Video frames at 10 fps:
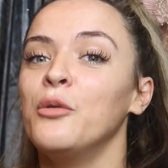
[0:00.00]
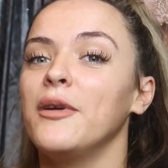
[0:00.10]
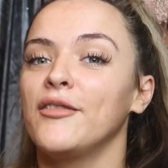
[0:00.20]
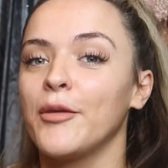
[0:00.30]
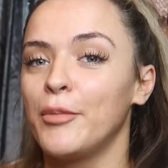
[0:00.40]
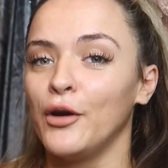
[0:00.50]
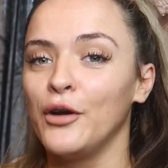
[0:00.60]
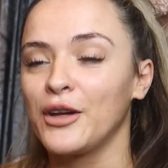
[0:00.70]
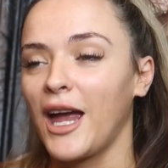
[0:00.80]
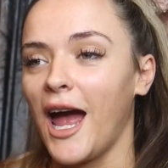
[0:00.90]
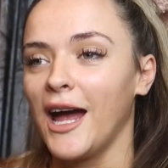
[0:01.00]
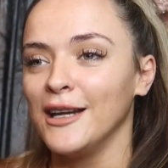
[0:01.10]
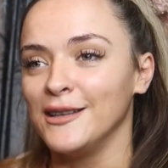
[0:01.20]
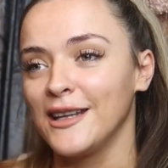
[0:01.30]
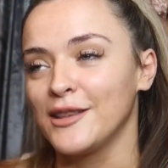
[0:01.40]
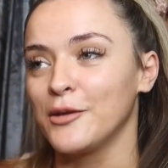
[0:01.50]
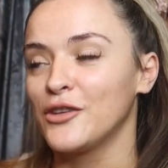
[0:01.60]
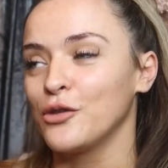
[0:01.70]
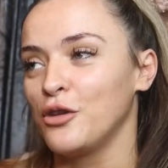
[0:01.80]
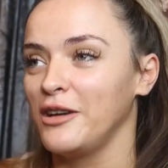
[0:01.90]
with the book, and the
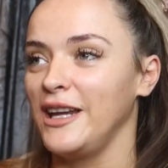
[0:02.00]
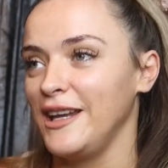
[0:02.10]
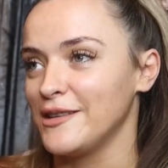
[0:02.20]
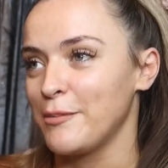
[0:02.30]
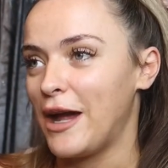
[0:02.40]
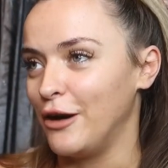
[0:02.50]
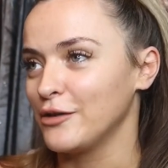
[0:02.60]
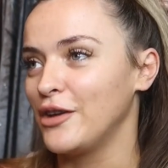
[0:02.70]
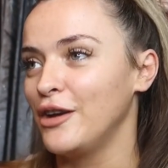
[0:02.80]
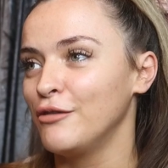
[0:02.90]
story is about